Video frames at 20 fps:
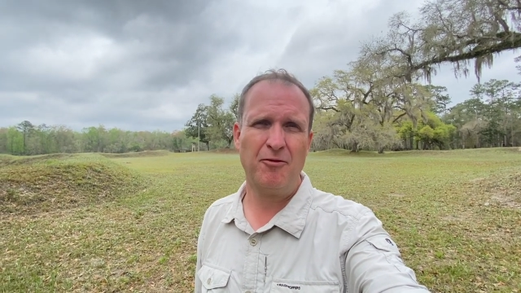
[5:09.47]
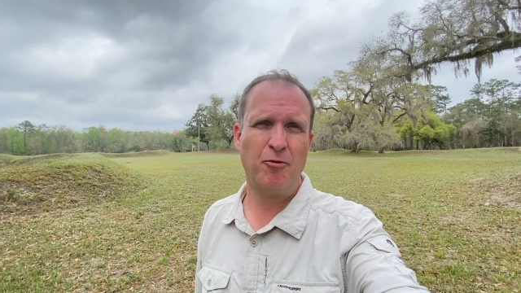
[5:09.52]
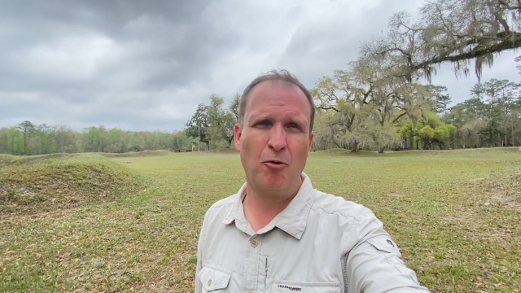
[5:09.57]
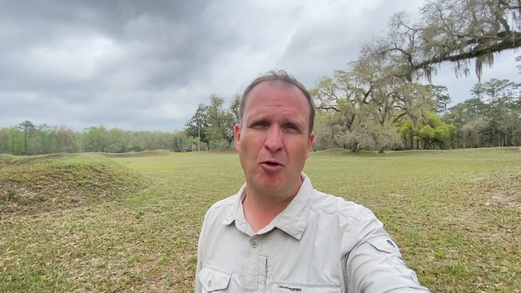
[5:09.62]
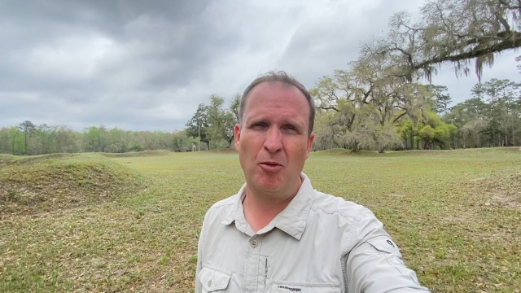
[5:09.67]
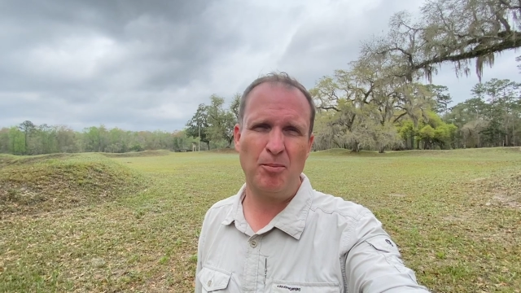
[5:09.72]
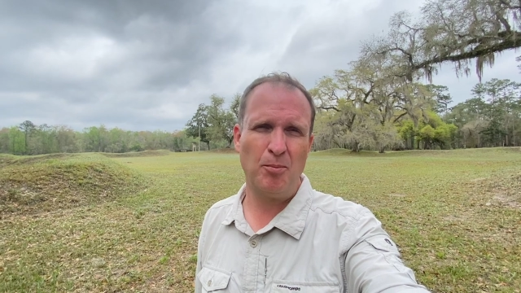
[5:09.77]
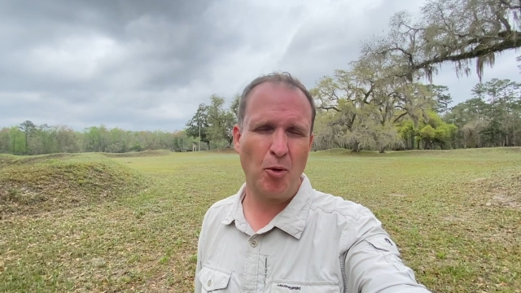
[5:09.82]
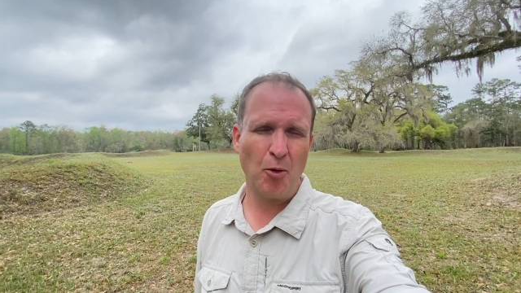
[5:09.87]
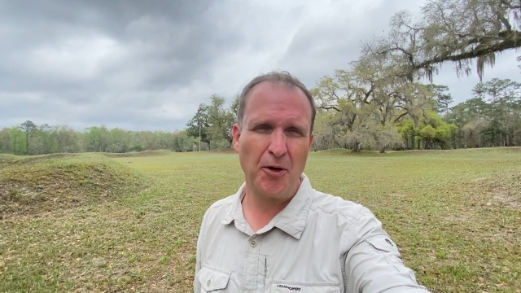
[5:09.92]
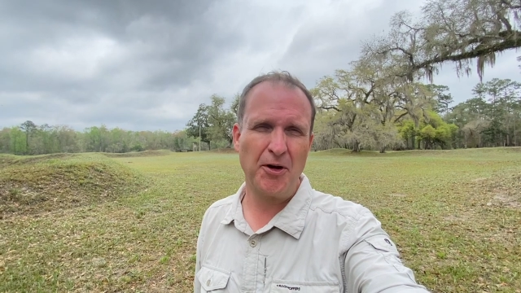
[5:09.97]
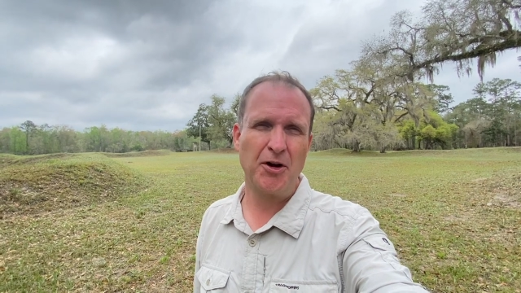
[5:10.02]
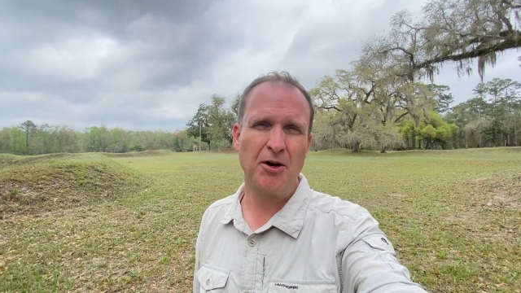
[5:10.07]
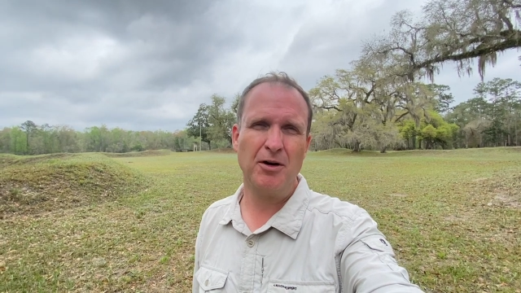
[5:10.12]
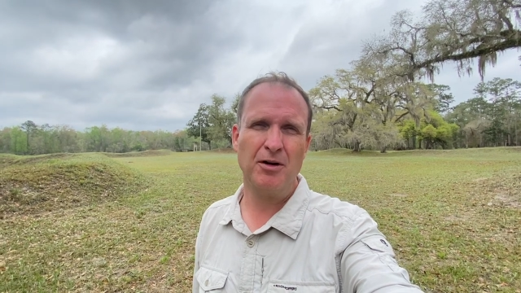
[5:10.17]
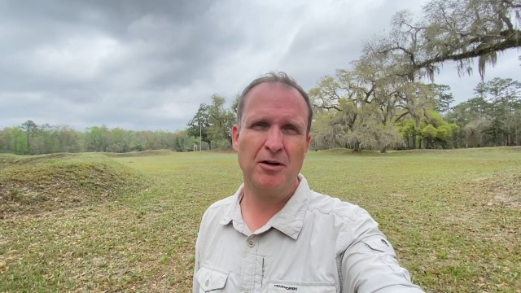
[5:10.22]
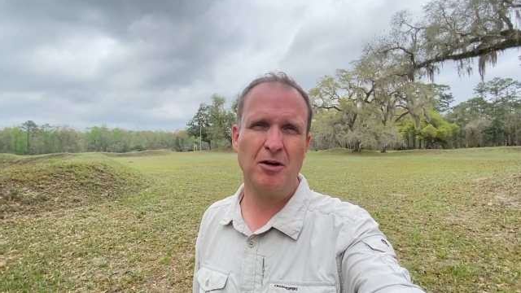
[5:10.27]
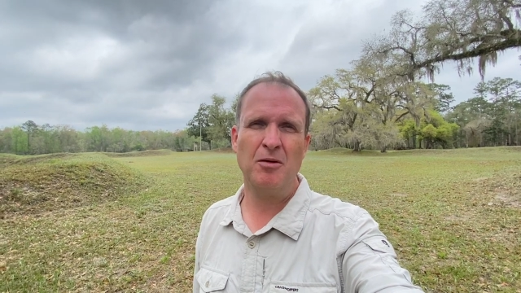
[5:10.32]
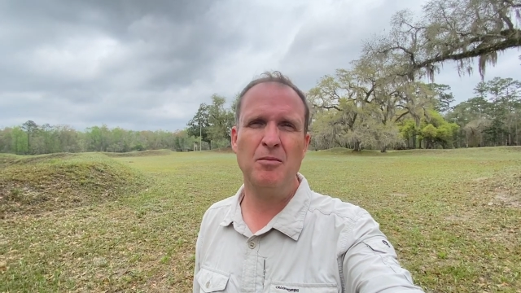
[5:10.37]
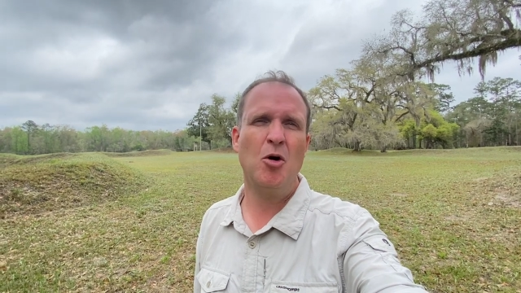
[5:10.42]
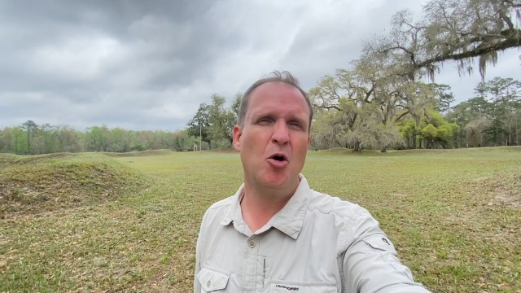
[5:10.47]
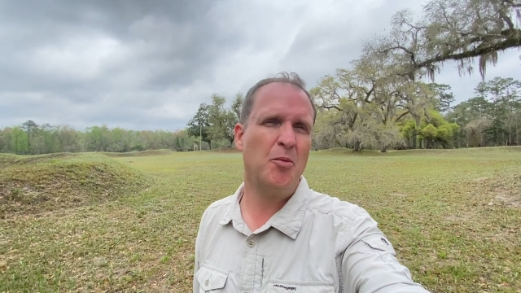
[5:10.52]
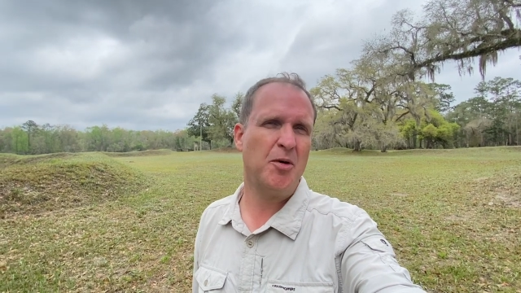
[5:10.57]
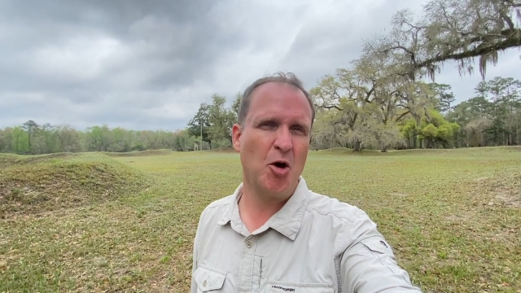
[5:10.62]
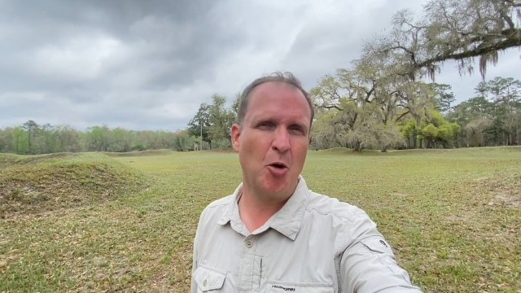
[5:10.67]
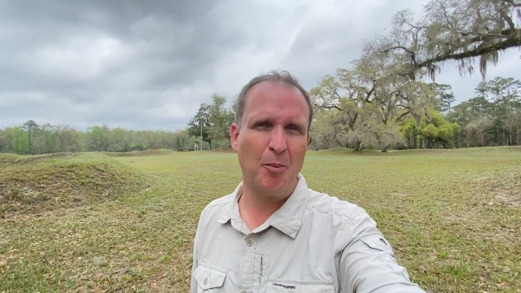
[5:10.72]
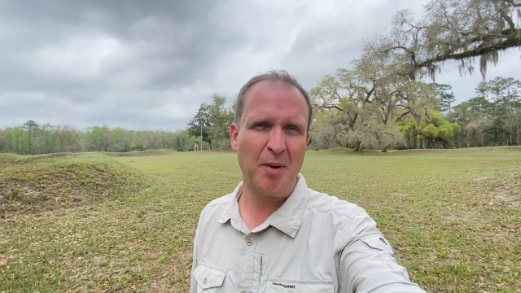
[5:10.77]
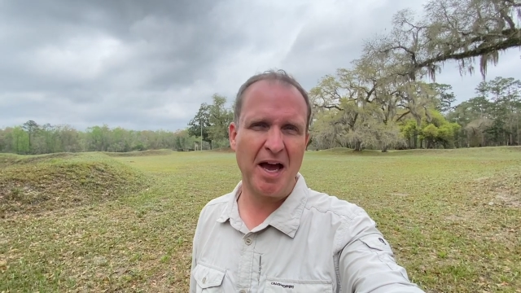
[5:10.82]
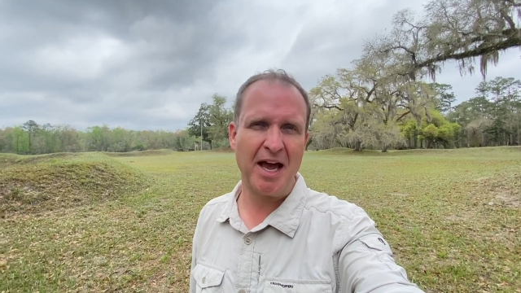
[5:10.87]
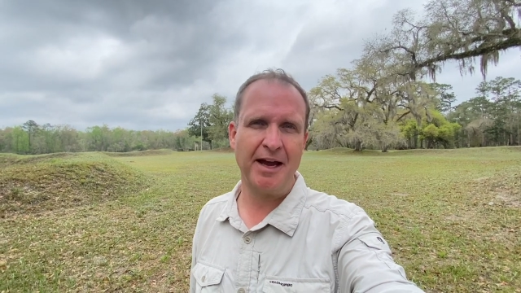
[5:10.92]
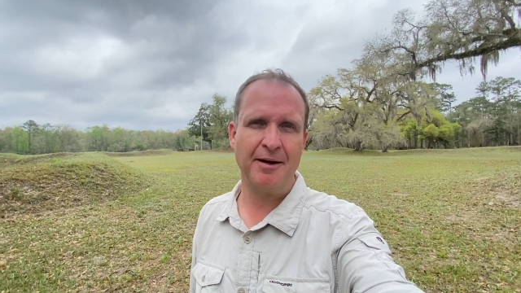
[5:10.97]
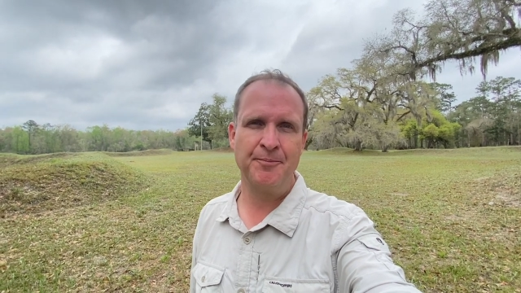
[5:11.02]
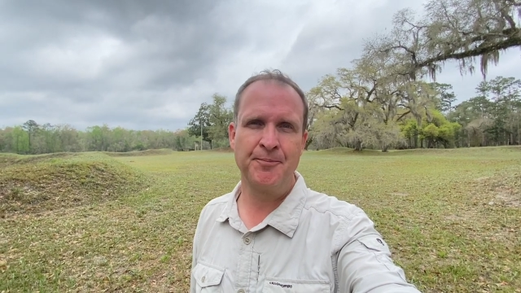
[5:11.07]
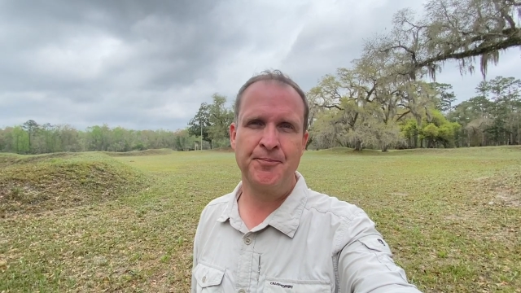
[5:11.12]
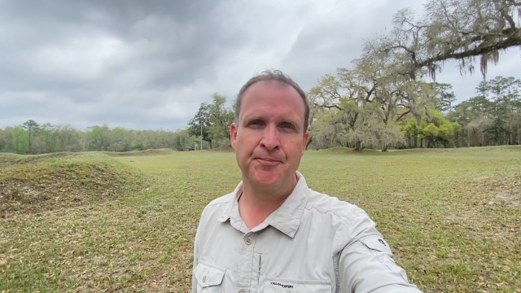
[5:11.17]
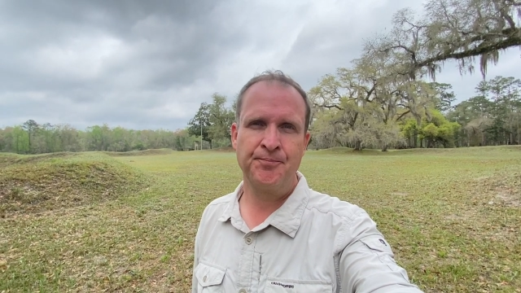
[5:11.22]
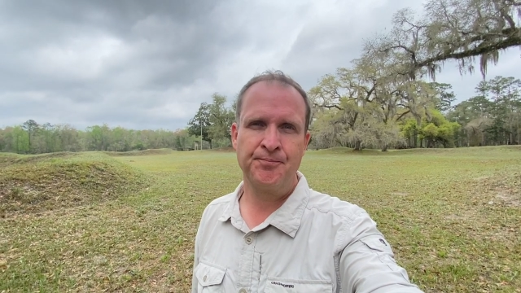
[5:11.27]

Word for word: Fort Bowyer on Mobile Bay.